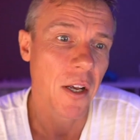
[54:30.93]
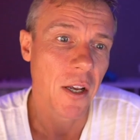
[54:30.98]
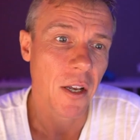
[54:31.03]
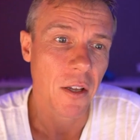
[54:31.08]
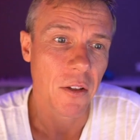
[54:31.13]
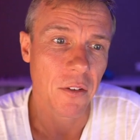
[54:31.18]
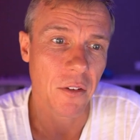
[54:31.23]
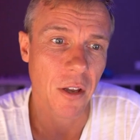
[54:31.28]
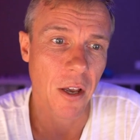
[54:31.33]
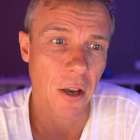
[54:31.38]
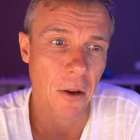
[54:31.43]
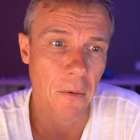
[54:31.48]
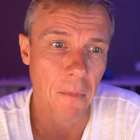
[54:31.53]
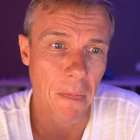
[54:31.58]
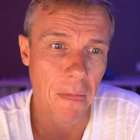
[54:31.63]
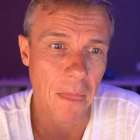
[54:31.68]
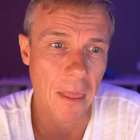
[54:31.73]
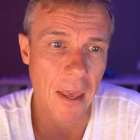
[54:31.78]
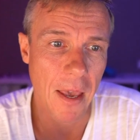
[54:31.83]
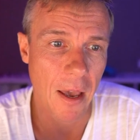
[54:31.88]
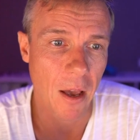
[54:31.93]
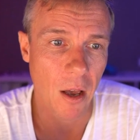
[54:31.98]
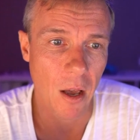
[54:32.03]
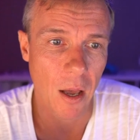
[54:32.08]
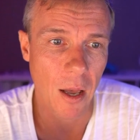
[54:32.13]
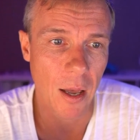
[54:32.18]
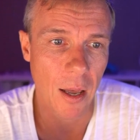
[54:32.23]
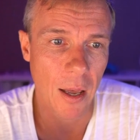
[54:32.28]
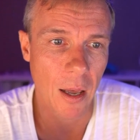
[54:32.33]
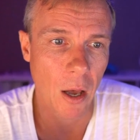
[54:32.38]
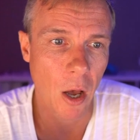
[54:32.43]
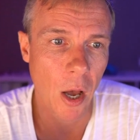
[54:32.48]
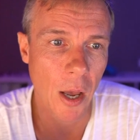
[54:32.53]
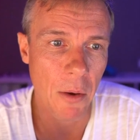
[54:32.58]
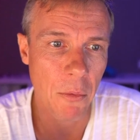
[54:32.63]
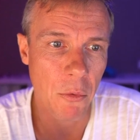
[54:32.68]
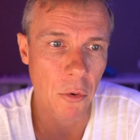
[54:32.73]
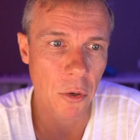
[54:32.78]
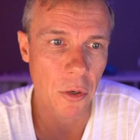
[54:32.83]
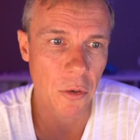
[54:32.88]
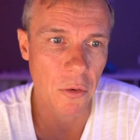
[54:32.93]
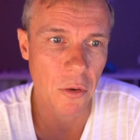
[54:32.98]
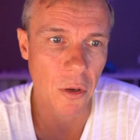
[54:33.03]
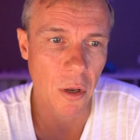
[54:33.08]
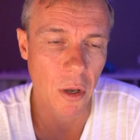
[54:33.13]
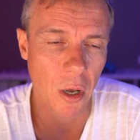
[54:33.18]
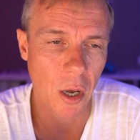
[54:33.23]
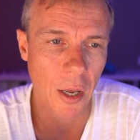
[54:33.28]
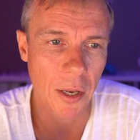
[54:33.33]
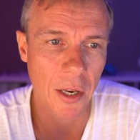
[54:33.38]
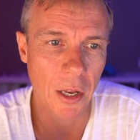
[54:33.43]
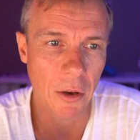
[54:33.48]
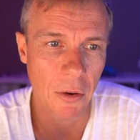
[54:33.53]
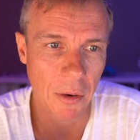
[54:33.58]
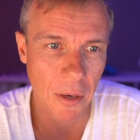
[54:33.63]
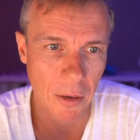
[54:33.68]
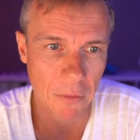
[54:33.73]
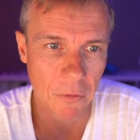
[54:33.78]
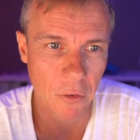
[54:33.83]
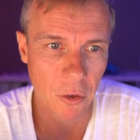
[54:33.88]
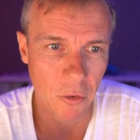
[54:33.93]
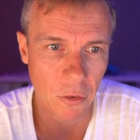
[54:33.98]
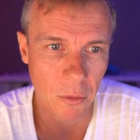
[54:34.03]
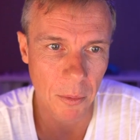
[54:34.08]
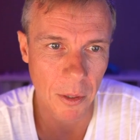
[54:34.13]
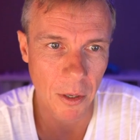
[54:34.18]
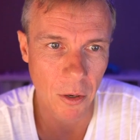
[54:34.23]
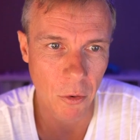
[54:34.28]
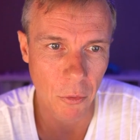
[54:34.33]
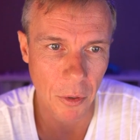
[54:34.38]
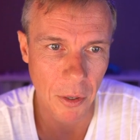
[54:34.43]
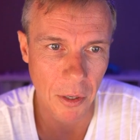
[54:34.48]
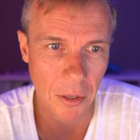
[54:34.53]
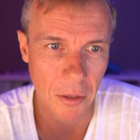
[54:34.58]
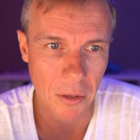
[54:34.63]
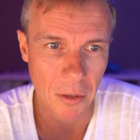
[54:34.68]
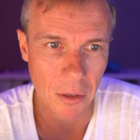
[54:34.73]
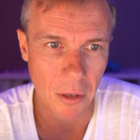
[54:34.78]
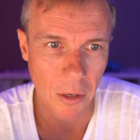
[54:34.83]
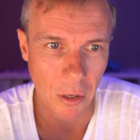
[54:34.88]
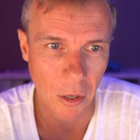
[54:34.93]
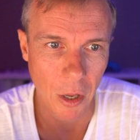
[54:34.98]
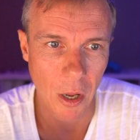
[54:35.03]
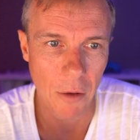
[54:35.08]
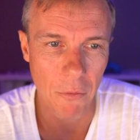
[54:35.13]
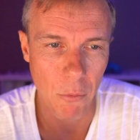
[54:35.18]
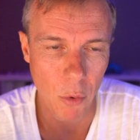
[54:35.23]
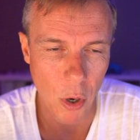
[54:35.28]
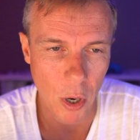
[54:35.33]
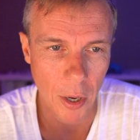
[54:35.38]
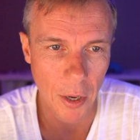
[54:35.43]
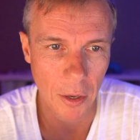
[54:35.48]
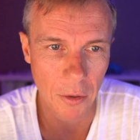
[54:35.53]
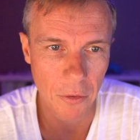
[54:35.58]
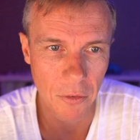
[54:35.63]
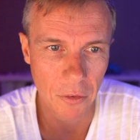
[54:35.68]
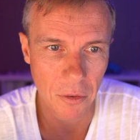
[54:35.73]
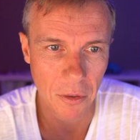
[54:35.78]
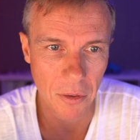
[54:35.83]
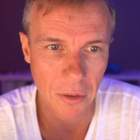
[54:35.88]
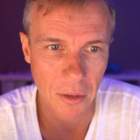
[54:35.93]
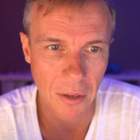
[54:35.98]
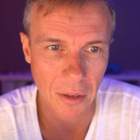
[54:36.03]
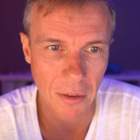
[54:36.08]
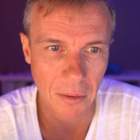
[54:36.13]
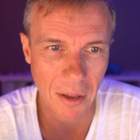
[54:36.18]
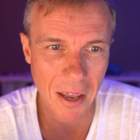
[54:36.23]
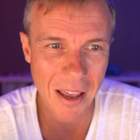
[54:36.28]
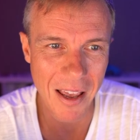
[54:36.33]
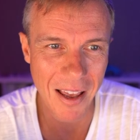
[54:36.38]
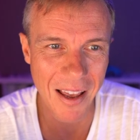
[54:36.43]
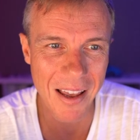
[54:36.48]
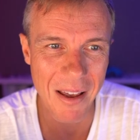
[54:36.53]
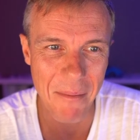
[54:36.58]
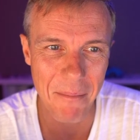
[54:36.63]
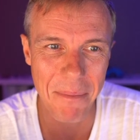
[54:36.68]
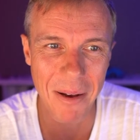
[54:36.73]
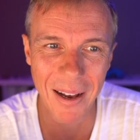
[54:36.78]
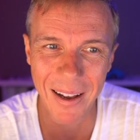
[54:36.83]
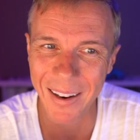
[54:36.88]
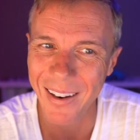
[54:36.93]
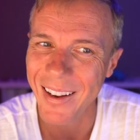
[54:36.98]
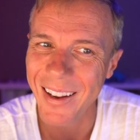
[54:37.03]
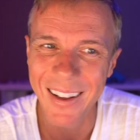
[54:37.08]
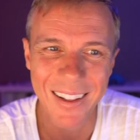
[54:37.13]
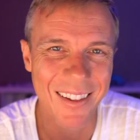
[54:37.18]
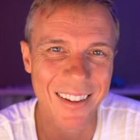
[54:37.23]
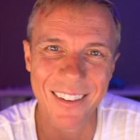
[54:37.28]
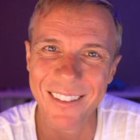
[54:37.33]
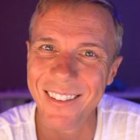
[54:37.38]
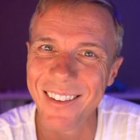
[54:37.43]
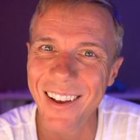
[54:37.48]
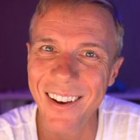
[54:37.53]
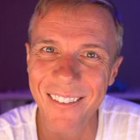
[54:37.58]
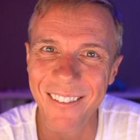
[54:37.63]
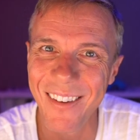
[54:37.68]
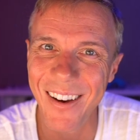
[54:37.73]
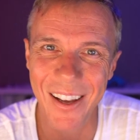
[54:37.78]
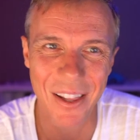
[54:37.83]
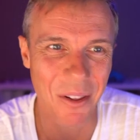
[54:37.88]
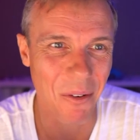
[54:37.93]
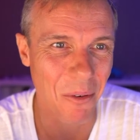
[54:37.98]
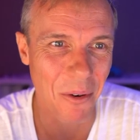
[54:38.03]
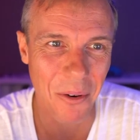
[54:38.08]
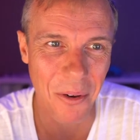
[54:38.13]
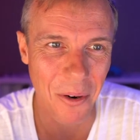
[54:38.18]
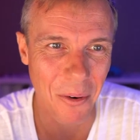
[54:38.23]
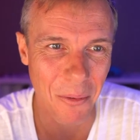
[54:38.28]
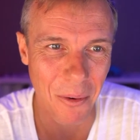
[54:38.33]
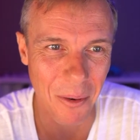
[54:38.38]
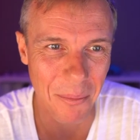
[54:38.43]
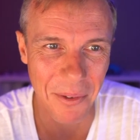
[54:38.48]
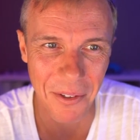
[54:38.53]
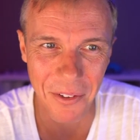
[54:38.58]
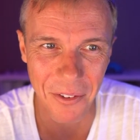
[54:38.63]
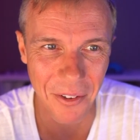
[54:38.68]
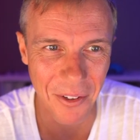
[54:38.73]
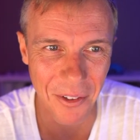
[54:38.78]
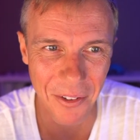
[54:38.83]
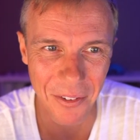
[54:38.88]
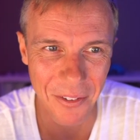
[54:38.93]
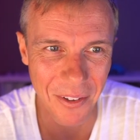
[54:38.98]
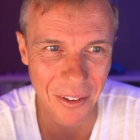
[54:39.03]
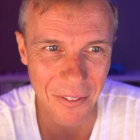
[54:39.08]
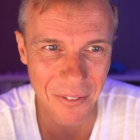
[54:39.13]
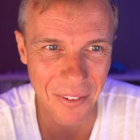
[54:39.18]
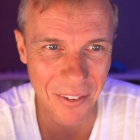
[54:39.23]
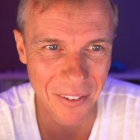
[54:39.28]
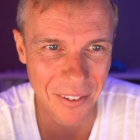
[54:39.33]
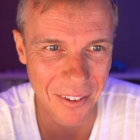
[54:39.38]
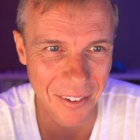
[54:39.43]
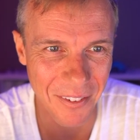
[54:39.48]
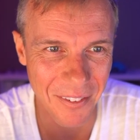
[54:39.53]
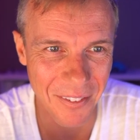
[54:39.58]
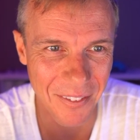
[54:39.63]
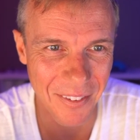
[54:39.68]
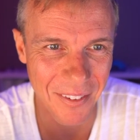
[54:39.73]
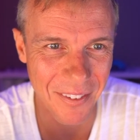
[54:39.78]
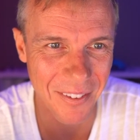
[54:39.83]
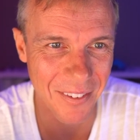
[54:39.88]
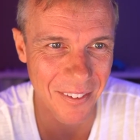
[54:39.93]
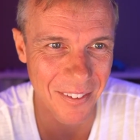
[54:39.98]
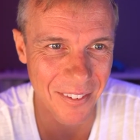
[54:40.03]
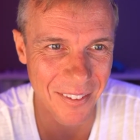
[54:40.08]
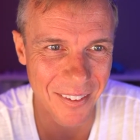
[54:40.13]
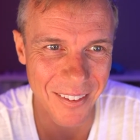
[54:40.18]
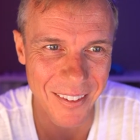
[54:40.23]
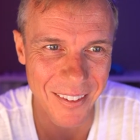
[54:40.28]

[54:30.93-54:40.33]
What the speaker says: So, yeah, I would I know enough not to be holding live wires, but there's no way in the world I'd want to be doing this stuff myself. This is,